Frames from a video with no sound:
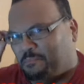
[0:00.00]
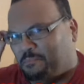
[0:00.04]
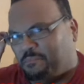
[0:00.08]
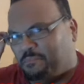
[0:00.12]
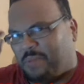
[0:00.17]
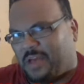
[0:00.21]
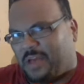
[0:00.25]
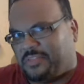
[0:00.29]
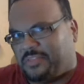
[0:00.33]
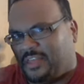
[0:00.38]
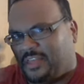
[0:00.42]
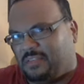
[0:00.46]

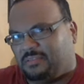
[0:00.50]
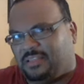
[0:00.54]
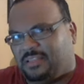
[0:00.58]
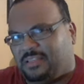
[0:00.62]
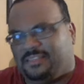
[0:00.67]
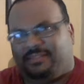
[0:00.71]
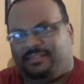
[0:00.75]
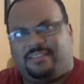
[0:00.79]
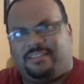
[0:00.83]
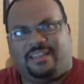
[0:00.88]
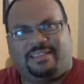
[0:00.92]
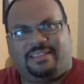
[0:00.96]
I think
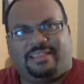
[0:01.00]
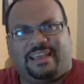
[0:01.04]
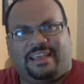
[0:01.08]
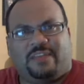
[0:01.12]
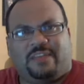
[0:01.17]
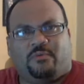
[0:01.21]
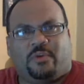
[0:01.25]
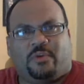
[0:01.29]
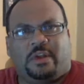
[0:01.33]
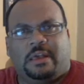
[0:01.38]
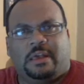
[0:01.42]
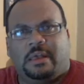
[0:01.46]
that
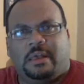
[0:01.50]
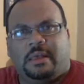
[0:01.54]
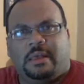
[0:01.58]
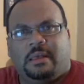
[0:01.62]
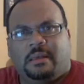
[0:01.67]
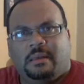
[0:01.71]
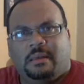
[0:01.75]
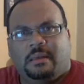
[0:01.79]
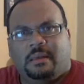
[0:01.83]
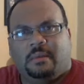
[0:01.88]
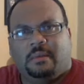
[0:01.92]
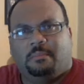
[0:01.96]
Landry
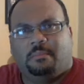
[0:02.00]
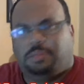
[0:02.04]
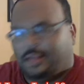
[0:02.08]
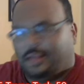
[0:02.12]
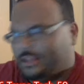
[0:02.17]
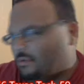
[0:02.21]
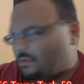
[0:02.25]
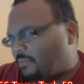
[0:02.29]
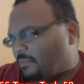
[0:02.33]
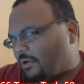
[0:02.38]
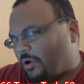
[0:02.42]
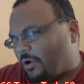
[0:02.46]

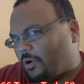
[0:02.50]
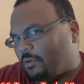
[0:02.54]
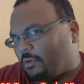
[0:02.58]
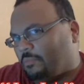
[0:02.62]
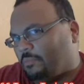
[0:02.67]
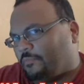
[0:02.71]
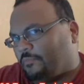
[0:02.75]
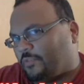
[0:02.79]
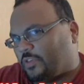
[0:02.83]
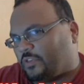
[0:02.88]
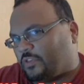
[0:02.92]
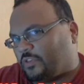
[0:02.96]
play
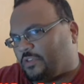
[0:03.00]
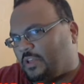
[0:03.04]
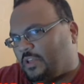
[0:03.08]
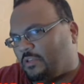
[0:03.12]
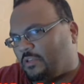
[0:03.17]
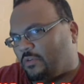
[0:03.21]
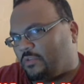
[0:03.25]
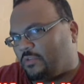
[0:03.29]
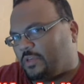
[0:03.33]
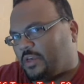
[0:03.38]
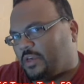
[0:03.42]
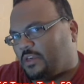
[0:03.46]
tomorrow for the
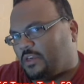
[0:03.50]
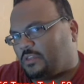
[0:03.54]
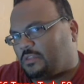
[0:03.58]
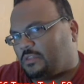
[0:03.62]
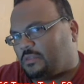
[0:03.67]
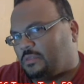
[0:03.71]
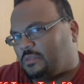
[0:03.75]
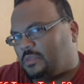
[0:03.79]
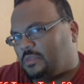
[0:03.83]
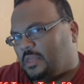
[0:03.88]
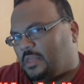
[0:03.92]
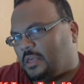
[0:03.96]
Steelers against
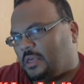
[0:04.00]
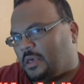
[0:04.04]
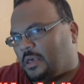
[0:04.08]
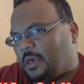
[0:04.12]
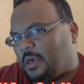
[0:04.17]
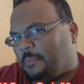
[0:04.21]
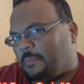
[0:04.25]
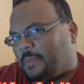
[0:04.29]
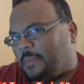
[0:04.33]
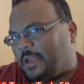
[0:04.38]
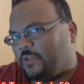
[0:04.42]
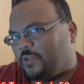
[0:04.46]

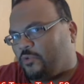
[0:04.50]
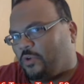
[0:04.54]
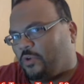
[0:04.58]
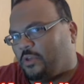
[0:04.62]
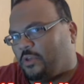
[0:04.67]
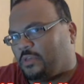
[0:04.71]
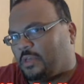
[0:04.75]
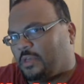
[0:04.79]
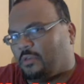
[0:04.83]
the Patriots.